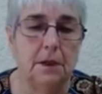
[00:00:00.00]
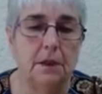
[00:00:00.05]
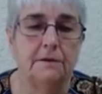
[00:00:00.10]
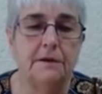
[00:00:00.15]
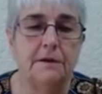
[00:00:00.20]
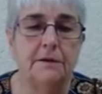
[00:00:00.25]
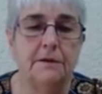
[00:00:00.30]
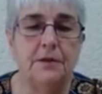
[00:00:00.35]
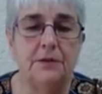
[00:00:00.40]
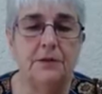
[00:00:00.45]

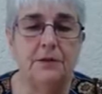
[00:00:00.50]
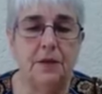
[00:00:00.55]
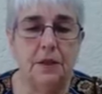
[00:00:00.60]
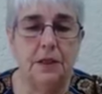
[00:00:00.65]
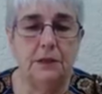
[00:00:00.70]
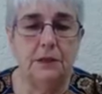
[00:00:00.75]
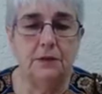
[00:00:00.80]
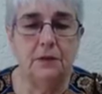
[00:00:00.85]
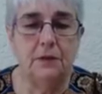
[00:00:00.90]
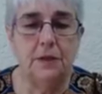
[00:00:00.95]

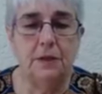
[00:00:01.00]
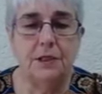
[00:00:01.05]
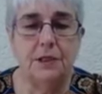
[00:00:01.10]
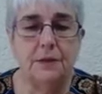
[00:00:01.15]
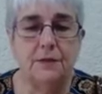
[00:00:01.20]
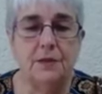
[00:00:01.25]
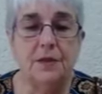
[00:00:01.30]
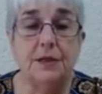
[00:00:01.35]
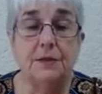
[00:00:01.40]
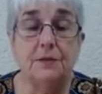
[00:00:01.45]
55,
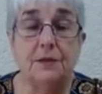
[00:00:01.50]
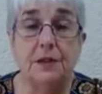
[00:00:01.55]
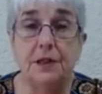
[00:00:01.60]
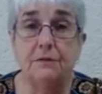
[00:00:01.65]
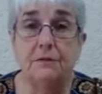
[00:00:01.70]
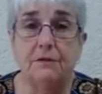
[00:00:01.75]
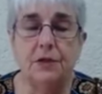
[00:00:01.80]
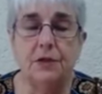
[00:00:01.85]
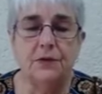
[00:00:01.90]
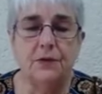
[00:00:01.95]
chapter
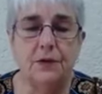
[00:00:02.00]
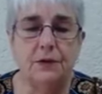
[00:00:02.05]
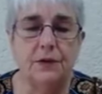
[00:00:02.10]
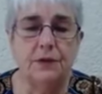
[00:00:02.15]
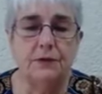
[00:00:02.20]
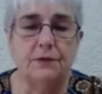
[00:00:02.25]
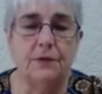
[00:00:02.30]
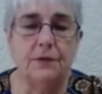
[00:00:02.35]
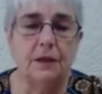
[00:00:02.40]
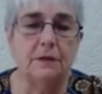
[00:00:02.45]
17, verse
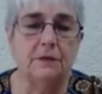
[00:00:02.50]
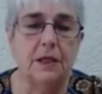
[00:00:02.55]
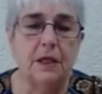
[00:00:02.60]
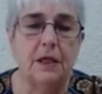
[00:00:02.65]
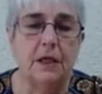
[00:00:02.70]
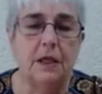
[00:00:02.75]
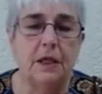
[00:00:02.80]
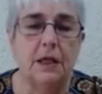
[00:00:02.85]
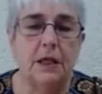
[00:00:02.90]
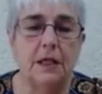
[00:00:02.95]
55,
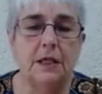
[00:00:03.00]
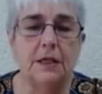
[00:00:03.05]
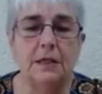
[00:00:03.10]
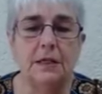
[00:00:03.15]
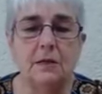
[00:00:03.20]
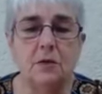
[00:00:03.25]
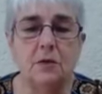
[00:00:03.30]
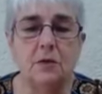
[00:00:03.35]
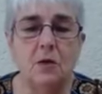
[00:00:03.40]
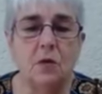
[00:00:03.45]
"As
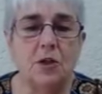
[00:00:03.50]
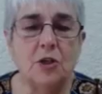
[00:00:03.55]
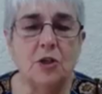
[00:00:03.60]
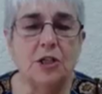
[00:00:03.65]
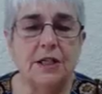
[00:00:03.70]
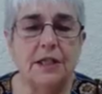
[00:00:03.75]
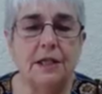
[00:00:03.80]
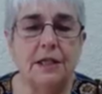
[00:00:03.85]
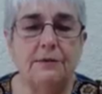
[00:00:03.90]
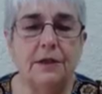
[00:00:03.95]
Saul watched
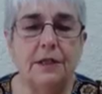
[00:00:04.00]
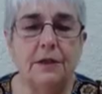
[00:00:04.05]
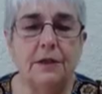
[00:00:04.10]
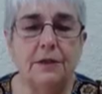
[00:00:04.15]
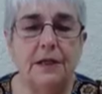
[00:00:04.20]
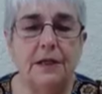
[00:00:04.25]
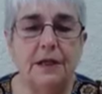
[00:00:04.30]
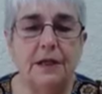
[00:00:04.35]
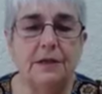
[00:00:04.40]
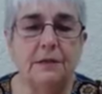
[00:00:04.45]
David
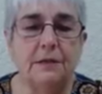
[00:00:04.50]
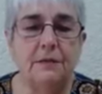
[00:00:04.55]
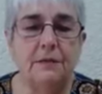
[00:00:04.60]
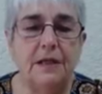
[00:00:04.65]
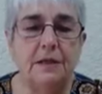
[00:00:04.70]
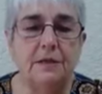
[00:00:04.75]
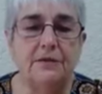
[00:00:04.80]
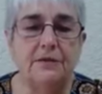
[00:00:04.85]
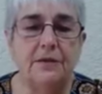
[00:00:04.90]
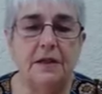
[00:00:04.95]
going out to
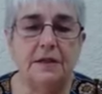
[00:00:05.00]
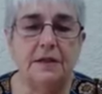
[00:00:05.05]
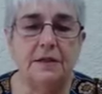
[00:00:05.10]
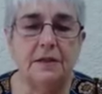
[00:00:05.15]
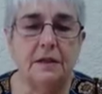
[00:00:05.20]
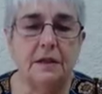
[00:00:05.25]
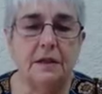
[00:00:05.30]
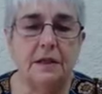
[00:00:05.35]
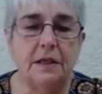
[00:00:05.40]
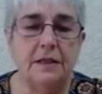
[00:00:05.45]
meet the
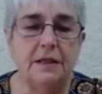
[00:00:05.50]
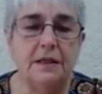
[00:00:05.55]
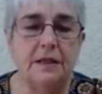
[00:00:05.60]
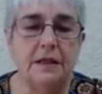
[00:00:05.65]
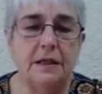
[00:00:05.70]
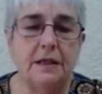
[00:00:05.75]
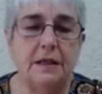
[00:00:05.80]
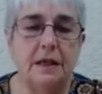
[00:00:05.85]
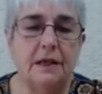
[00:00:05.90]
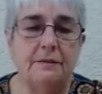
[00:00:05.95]
Philistine, he
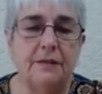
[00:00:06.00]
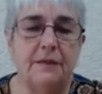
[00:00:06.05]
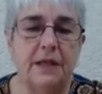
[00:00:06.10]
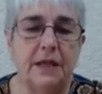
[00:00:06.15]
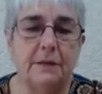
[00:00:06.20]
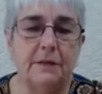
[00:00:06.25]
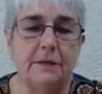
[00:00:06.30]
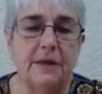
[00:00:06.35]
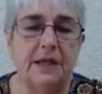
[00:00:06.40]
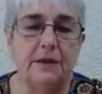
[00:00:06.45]
said to Abner,
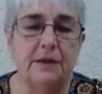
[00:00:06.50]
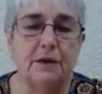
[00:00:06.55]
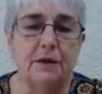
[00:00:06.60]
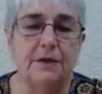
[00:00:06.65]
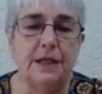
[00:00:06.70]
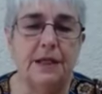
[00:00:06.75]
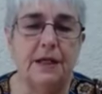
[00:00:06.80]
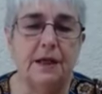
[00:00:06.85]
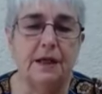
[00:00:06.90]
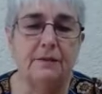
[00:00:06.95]
commander of
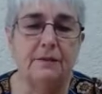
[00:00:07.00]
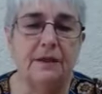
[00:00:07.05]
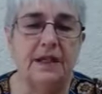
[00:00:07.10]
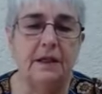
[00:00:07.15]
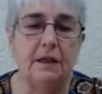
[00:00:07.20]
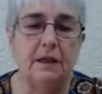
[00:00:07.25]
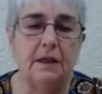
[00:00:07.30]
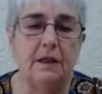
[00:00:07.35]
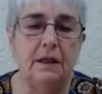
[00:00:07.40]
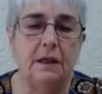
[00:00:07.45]
the
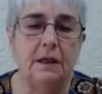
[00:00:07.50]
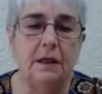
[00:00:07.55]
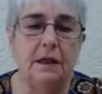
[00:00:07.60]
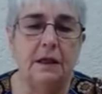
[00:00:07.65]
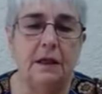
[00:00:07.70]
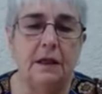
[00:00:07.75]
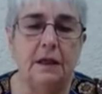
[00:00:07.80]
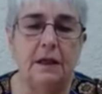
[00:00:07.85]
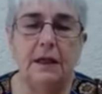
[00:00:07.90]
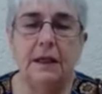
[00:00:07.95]
army,
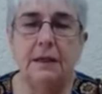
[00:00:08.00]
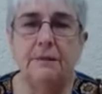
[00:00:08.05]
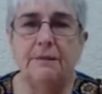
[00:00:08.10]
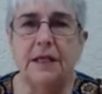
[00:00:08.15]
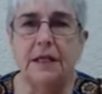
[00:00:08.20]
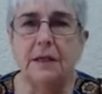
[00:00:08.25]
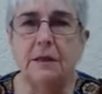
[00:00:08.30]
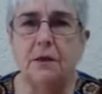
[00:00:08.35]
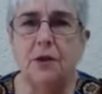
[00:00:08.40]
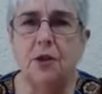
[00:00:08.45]

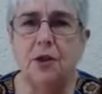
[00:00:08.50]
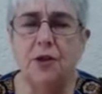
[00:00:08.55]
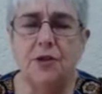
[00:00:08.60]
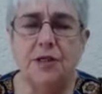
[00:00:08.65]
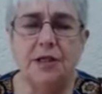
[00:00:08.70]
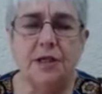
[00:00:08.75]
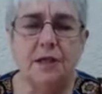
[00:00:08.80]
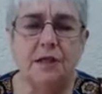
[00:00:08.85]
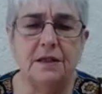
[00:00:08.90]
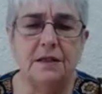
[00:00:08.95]
'Abner,
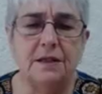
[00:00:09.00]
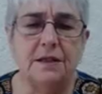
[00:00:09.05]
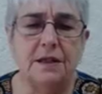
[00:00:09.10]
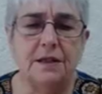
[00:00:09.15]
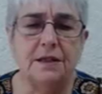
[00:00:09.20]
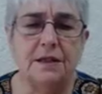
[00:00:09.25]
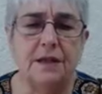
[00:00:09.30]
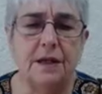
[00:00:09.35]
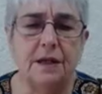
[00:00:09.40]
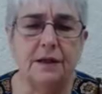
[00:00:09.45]
whose son is
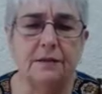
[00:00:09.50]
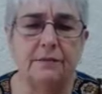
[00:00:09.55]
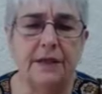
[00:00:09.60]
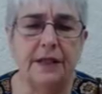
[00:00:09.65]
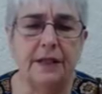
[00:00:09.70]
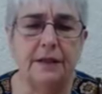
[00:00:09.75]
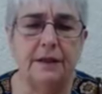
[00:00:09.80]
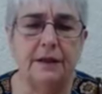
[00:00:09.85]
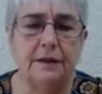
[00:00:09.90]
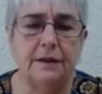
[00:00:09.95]
this young
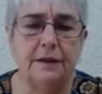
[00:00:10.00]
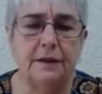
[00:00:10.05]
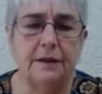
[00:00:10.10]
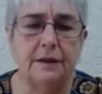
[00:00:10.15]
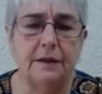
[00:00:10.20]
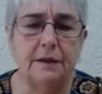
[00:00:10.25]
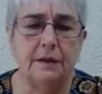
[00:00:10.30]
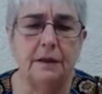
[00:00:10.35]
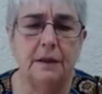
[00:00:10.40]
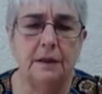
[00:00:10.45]
man?'
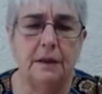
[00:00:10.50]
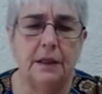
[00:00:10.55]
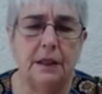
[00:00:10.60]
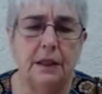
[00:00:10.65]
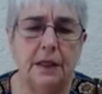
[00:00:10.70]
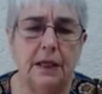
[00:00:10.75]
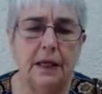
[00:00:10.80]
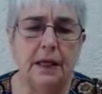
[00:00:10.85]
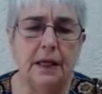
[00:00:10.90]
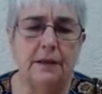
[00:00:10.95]

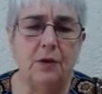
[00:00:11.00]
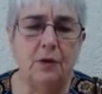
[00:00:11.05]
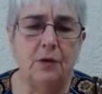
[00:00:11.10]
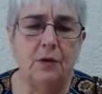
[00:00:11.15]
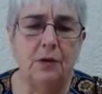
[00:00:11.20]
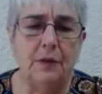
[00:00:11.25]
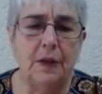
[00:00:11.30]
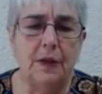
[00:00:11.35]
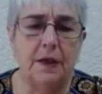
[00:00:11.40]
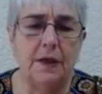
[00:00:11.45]
Abner
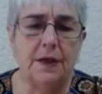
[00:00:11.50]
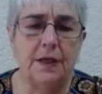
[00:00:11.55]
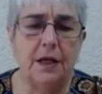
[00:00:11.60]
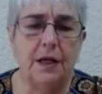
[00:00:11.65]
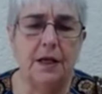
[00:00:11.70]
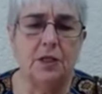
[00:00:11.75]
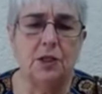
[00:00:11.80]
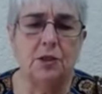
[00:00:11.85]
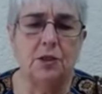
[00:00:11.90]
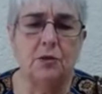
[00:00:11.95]
replied,
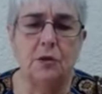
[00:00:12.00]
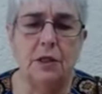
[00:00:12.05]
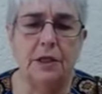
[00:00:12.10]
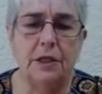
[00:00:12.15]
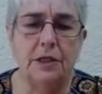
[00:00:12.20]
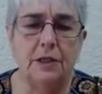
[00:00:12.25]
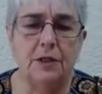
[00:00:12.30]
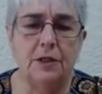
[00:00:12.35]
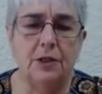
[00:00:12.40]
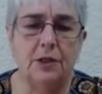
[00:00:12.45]
'As
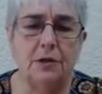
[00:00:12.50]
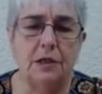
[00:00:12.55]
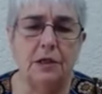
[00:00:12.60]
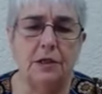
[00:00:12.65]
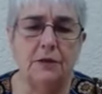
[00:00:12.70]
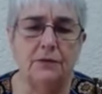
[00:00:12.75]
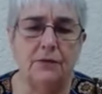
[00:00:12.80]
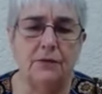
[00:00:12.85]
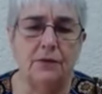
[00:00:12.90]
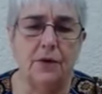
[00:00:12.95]
surely as you
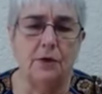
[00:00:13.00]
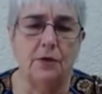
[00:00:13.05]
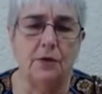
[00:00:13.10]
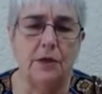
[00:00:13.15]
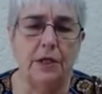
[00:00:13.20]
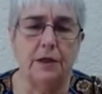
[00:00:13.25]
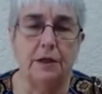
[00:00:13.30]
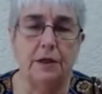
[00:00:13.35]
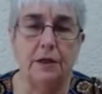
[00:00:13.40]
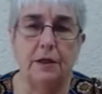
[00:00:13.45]
live, O
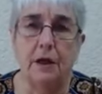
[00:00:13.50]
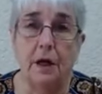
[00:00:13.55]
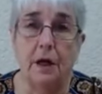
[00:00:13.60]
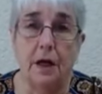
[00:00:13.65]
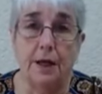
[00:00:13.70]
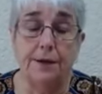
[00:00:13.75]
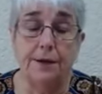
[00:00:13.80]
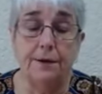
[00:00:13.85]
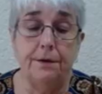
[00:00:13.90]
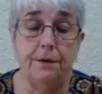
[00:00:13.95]
king,
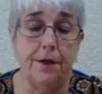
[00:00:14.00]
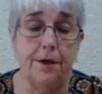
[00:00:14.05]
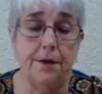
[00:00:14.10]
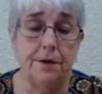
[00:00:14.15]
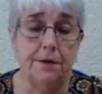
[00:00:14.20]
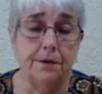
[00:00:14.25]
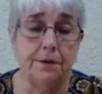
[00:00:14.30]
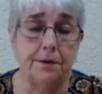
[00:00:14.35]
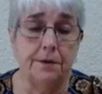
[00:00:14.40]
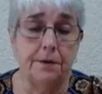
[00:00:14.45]
I don't
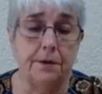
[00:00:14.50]
know.'